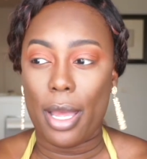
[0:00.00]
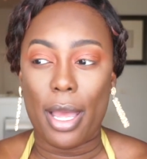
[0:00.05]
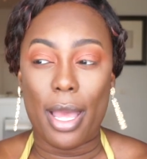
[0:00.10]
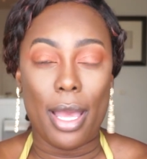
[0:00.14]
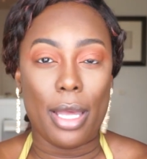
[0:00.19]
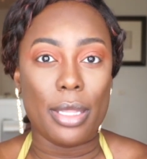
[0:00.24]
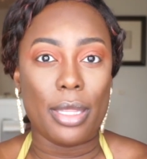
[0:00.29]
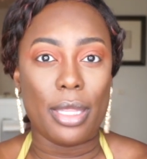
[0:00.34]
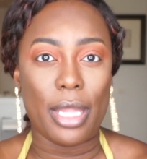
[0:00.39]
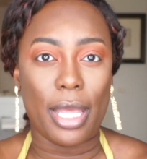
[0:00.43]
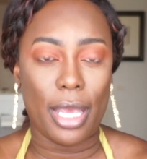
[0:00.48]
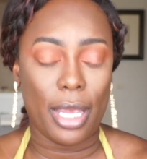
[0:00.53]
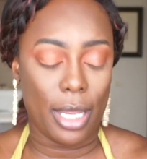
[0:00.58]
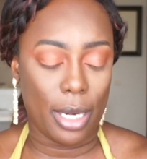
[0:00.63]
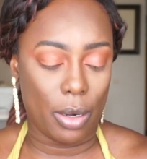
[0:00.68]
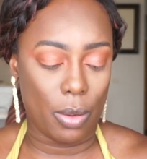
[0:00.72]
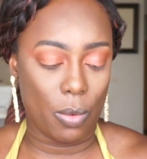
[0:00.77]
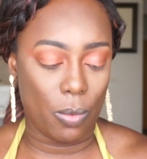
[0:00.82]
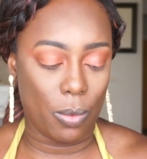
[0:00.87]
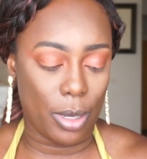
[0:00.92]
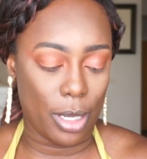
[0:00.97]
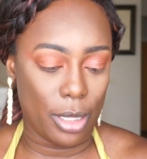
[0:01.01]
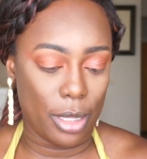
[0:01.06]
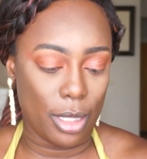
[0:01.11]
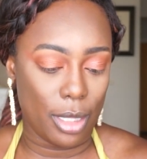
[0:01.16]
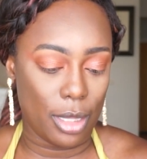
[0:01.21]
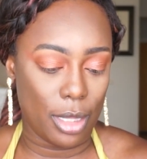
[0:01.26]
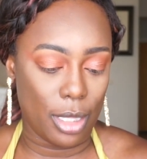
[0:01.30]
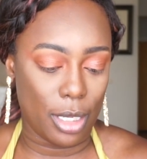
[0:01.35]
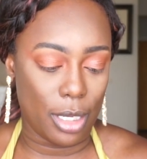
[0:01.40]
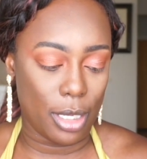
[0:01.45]
and then
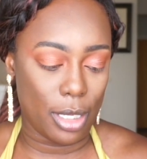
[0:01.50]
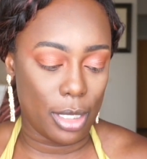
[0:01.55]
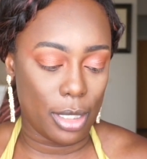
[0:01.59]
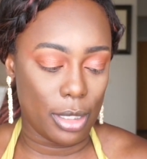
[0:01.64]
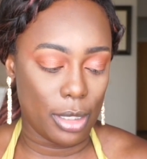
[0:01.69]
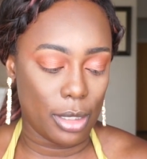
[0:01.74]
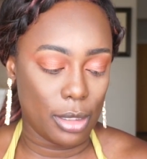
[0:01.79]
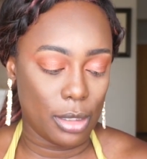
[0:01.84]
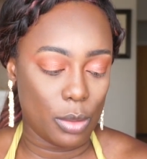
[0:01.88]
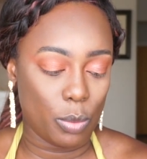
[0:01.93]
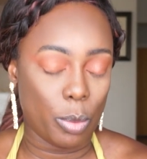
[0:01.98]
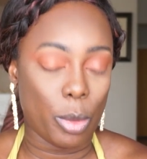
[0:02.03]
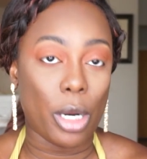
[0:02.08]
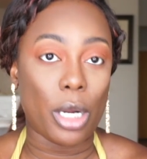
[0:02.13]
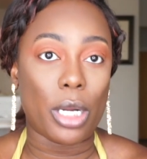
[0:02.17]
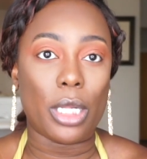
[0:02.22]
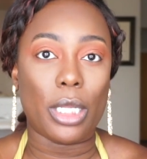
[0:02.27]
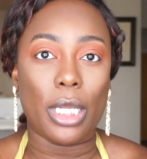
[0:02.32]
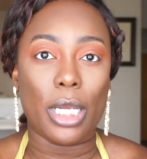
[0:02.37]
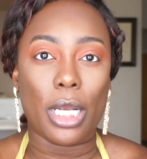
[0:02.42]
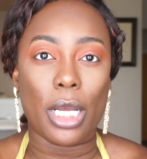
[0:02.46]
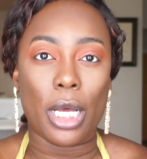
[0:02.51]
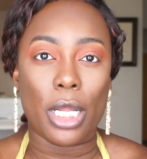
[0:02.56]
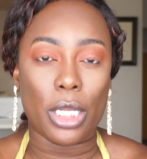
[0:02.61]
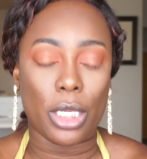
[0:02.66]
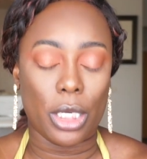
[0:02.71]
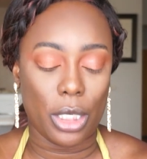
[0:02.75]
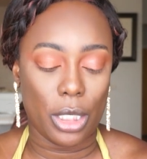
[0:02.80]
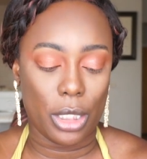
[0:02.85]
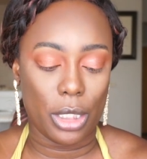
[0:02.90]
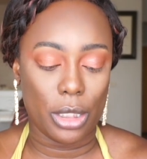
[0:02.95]
with the sparkly
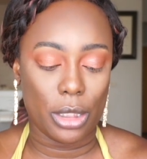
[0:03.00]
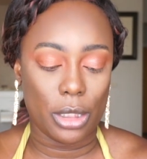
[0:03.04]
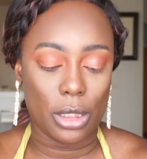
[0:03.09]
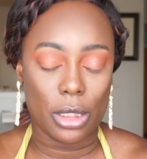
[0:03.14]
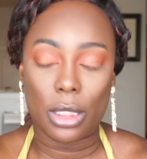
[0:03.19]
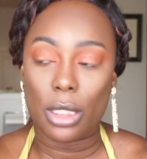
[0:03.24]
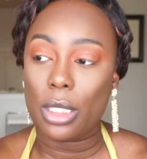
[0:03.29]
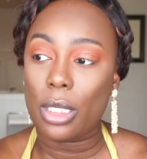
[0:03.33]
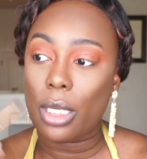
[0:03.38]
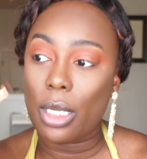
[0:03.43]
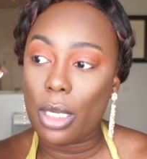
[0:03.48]
colors